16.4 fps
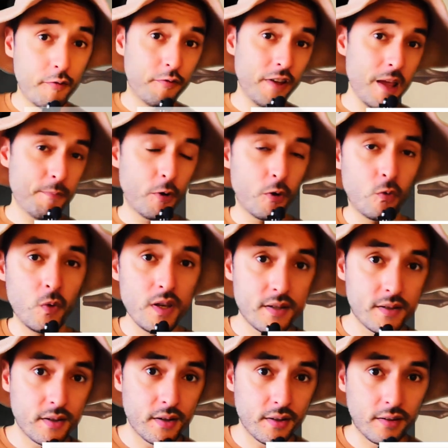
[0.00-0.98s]
a Vapor
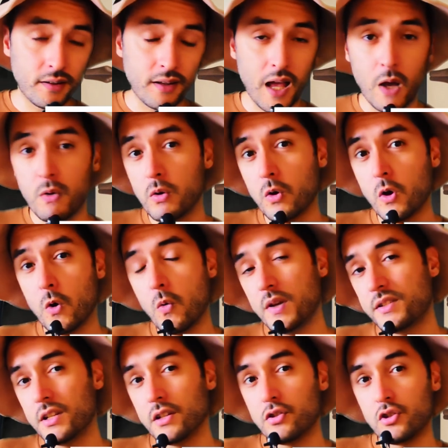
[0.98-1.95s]
Wizard, I will go
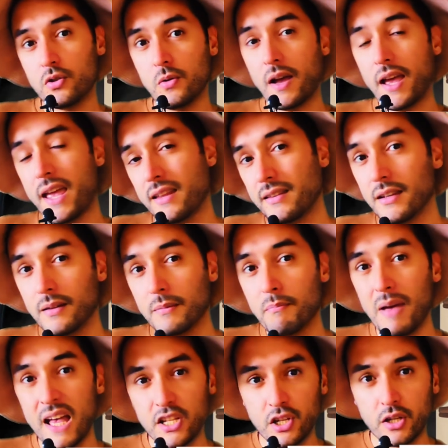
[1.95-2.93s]
with a two-handed
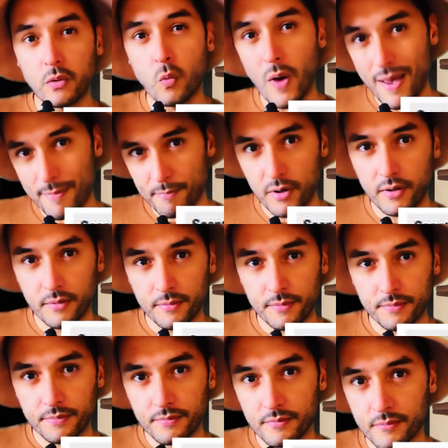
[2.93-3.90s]
magic weapon.
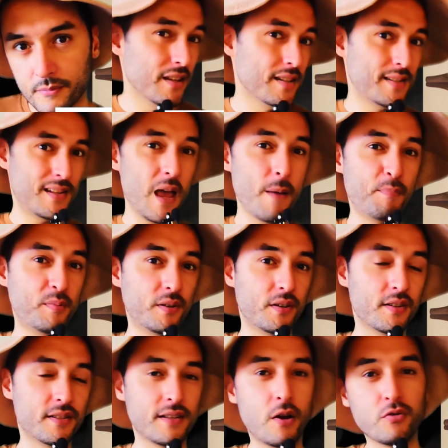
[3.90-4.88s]
The
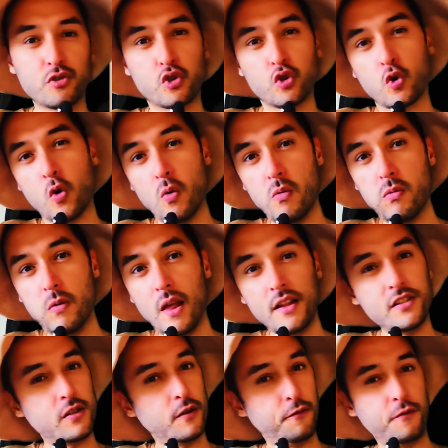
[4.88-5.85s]
scepter sounds cool
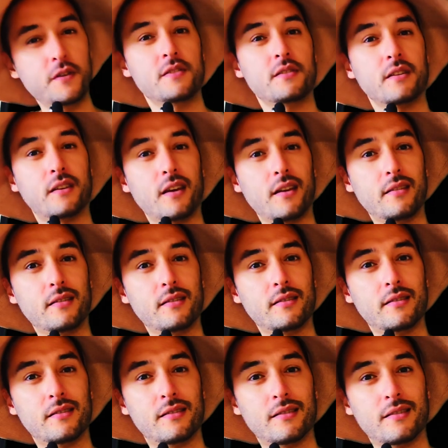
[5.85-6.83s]
and
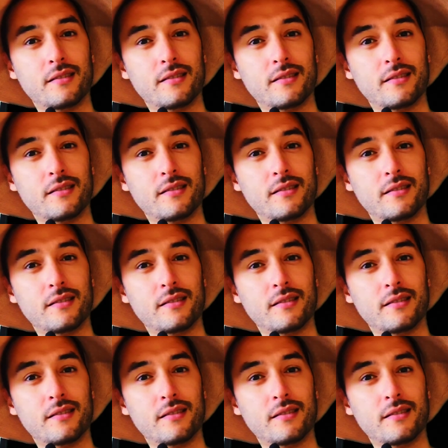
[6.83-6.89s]
sophisticated.